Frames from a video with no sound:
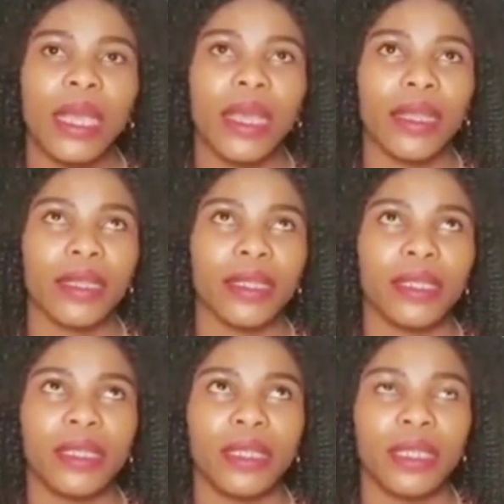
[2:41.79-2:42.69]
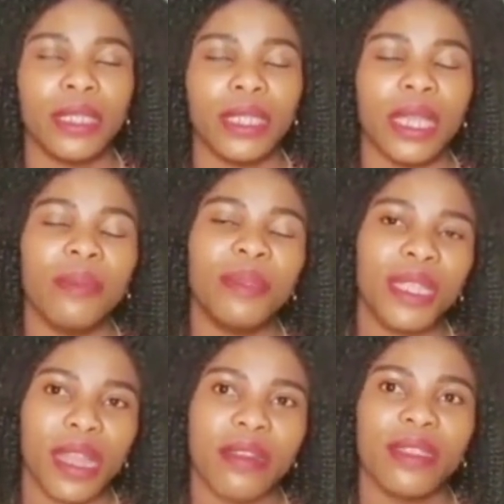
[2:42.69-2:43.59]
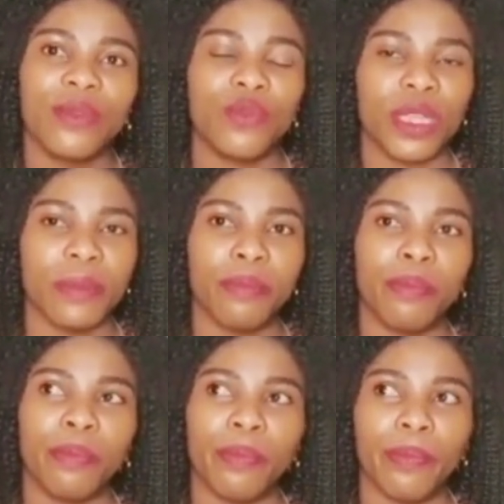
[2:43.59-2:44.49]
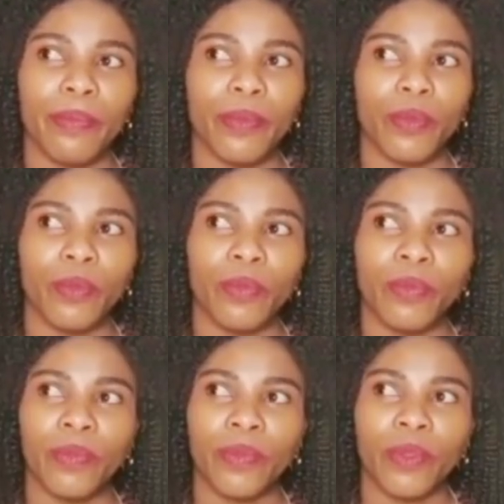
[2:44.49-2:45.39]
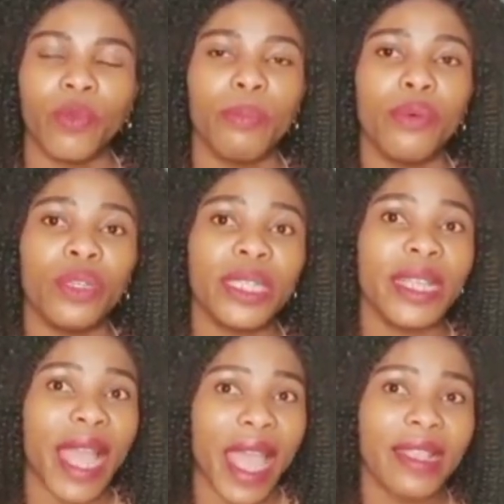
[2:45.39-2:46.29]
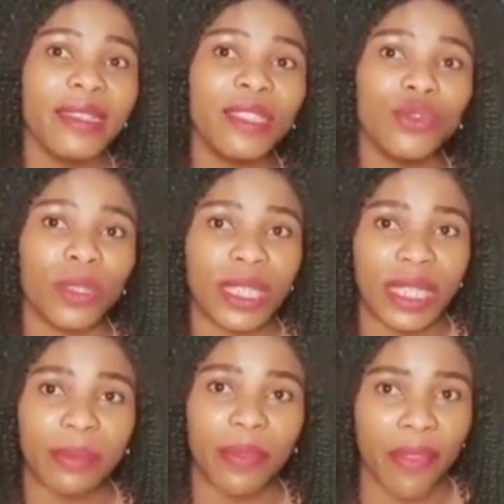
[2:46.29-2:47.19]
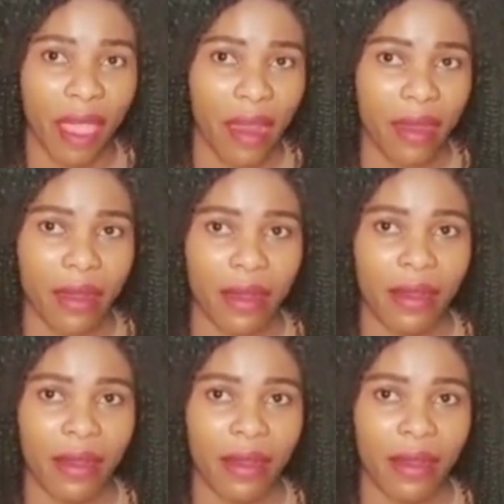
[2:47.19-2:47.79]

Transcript: and in the upstairs we put guys to sleep there,